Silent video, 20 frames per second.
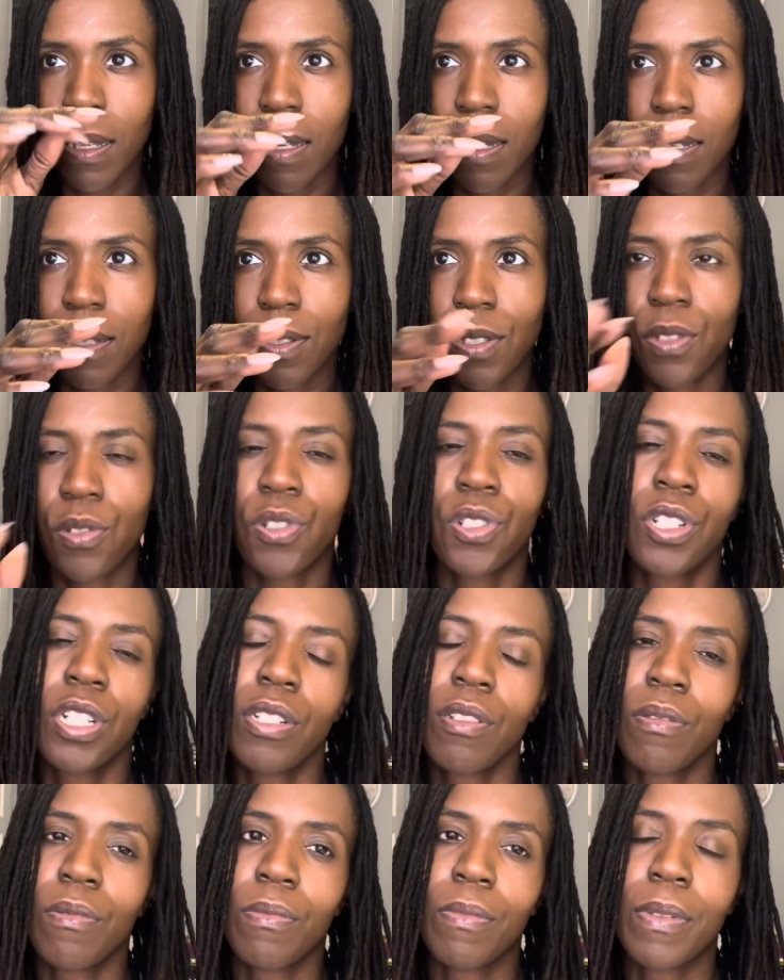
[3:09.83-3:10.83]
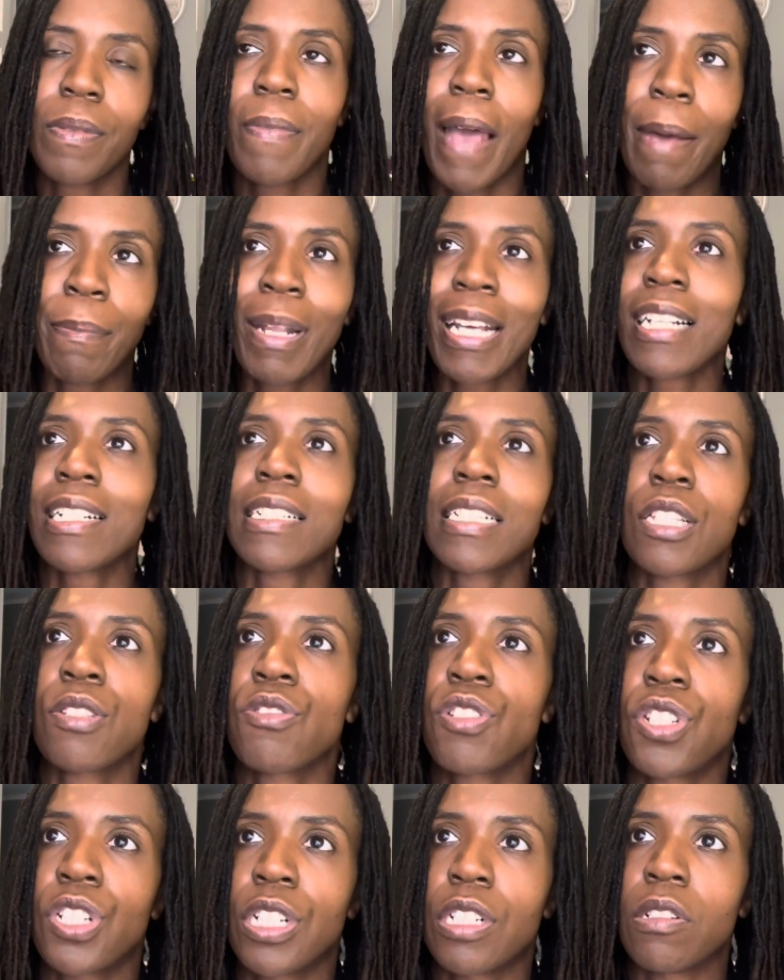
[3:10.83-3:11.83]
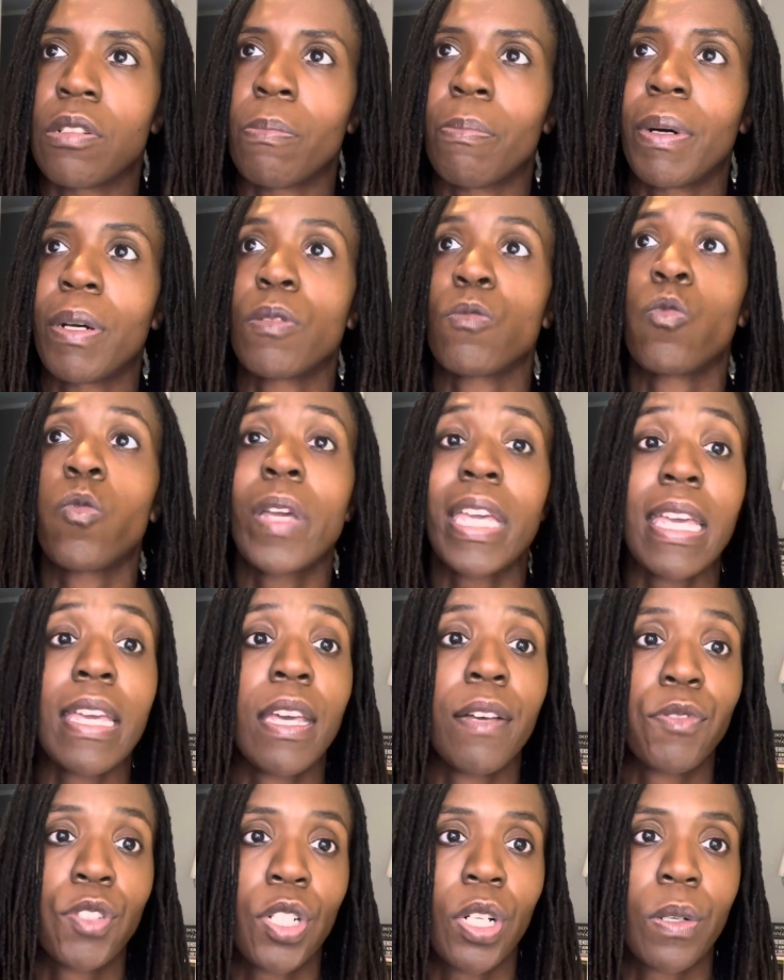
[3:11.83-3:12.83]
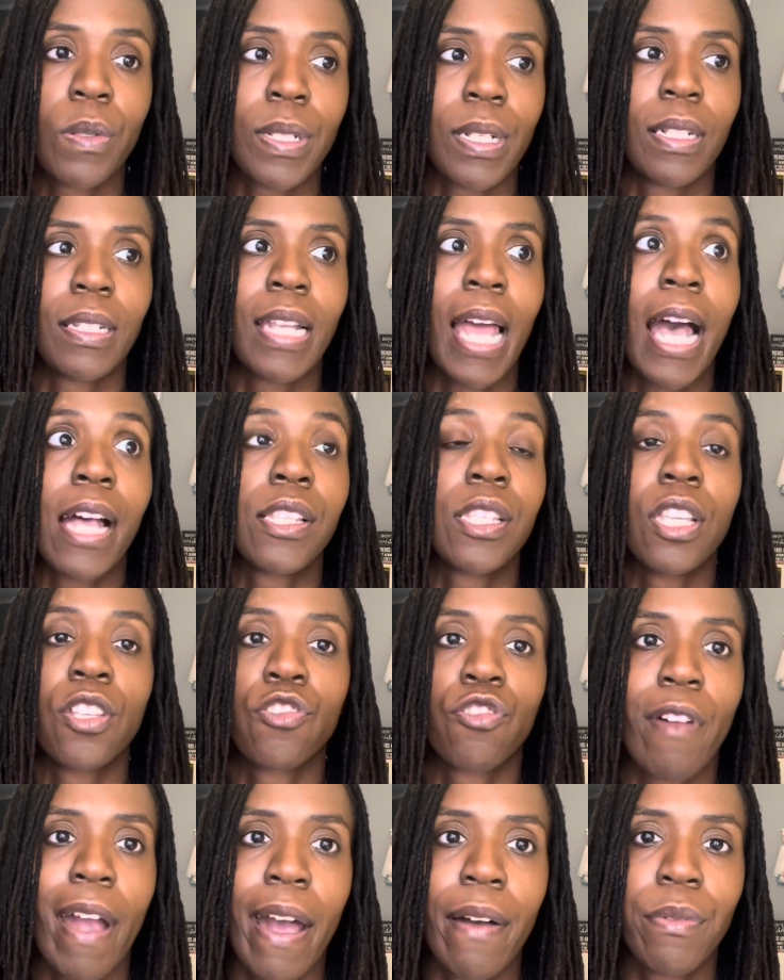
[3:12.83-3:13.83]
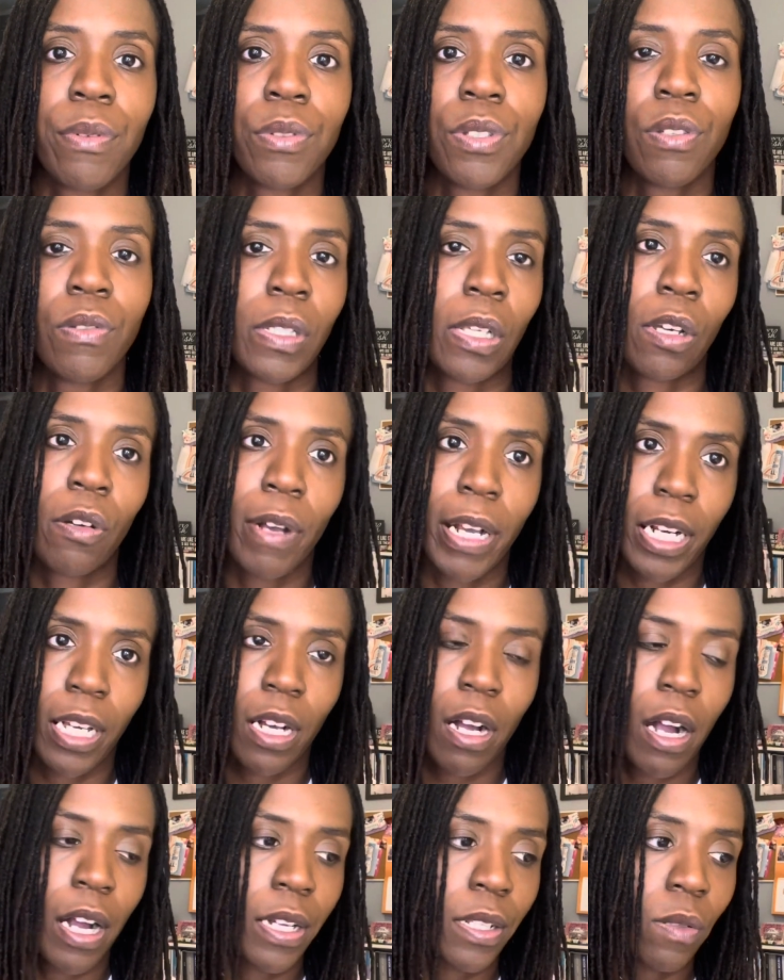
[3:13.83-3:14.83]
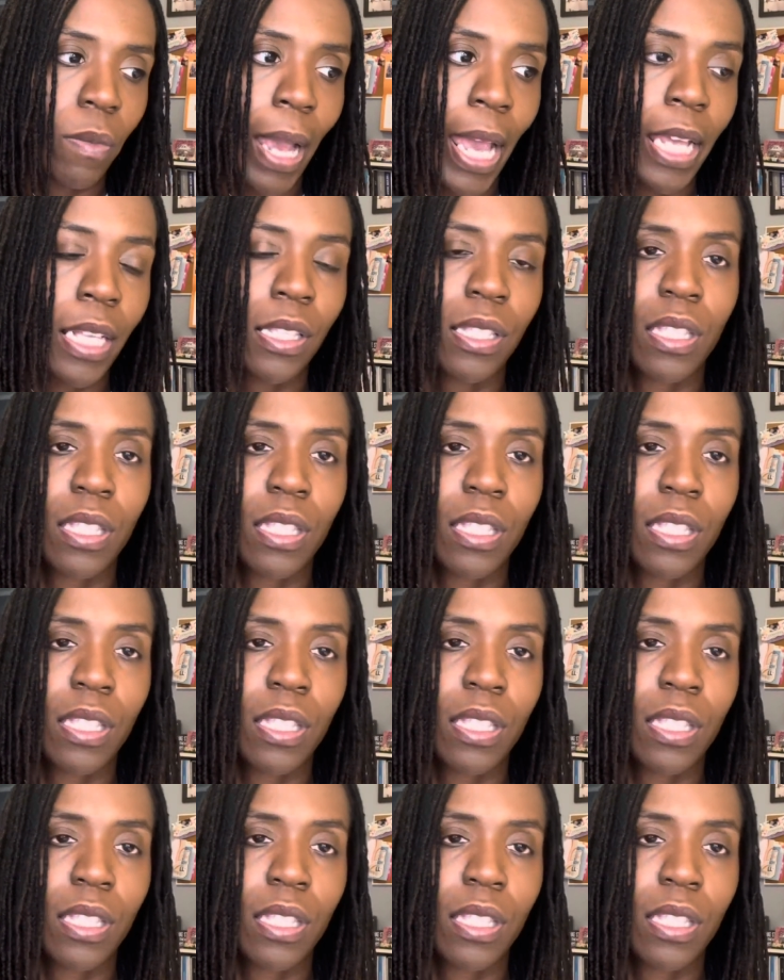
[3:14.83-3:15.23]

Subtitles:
You shouldn't, I'm not gonna say you shouldn't, but we have chosen not to travel using credit cards, right?